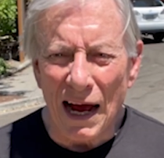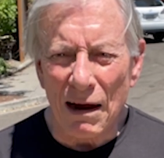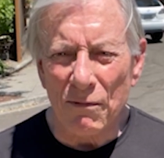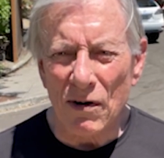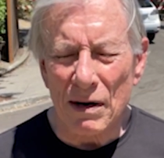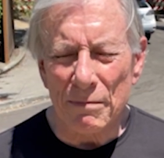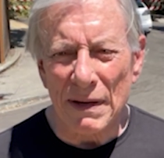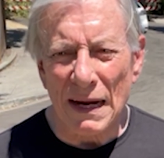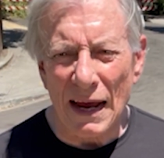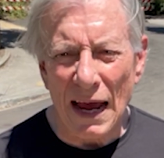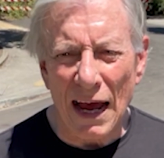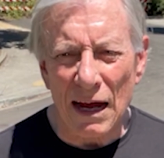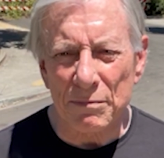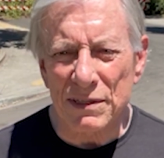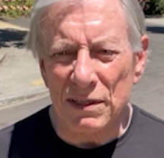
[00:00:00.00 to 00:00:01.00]
I want to be
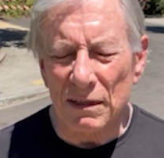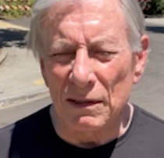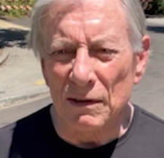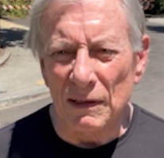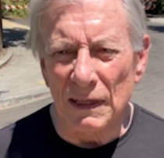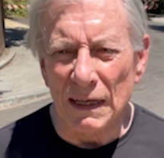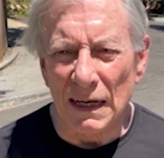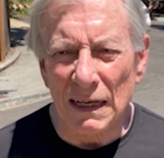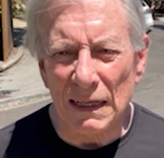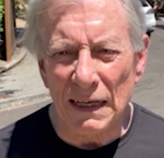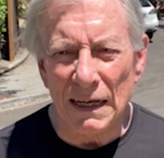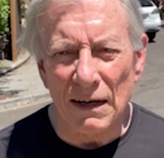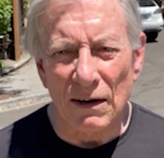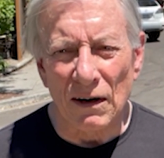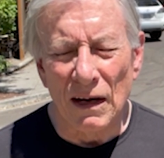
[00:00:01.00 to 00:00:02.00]
absolutely
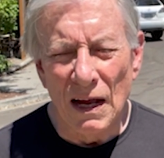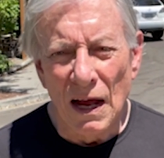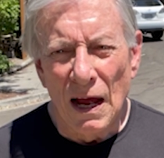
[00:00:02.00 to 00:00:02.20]
clear